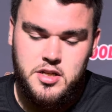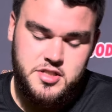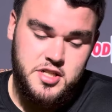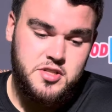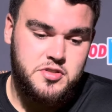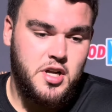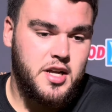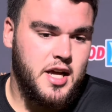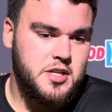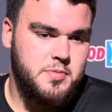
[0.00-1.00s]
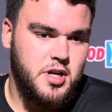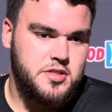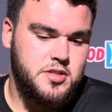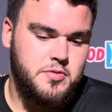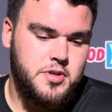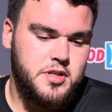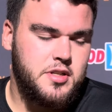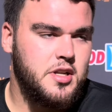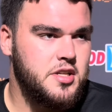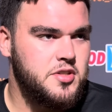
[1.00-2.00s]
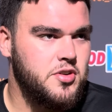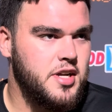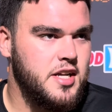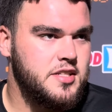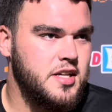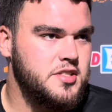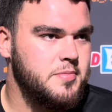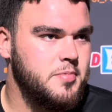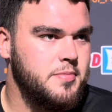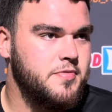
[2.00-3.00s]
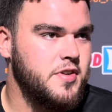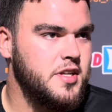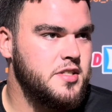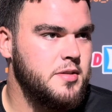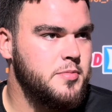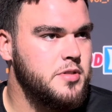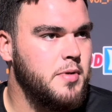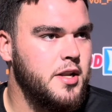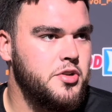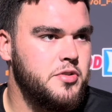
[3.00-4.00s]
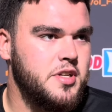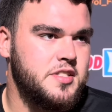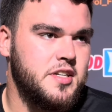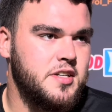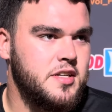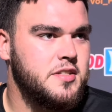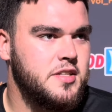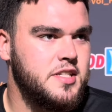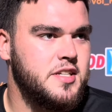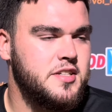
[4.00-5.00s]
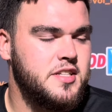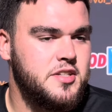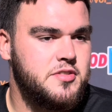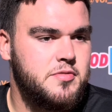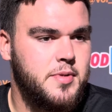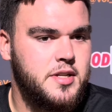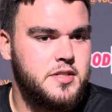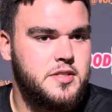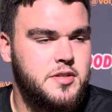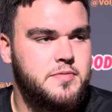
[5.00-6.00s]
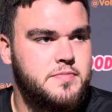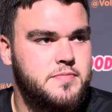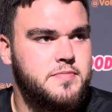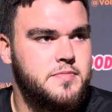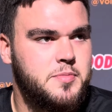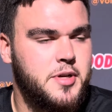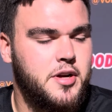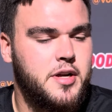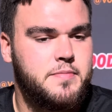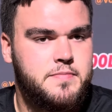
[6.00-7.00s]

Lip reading: teach those young guys. But also when us old guys kind of slip up and forget something minute, he's there to tell us to remind us. So it's been great.